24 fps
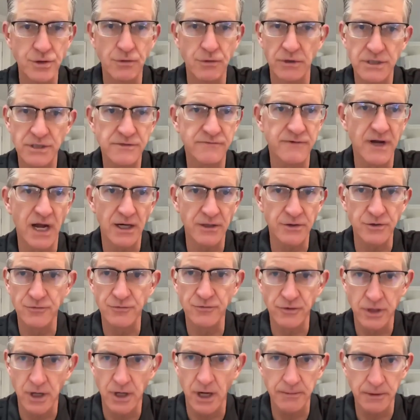those are risk
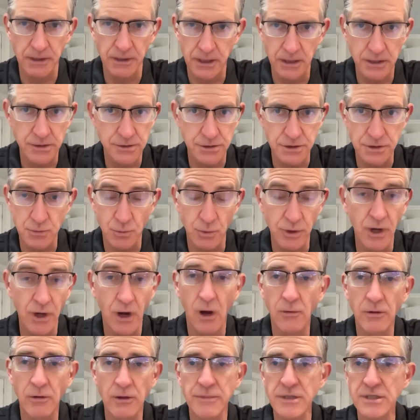factors for complications. We
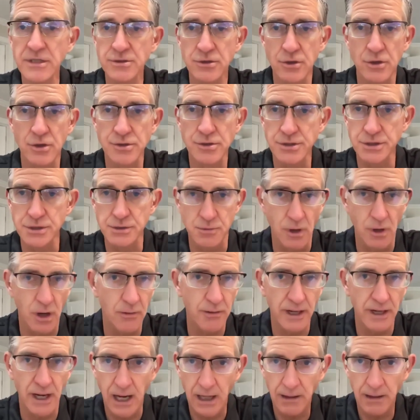all want to be surgeons, we all
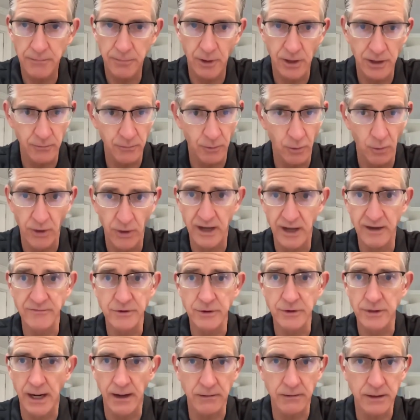want to operate, and we want to have
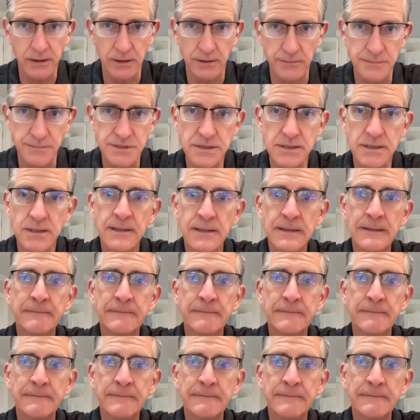good outcomes.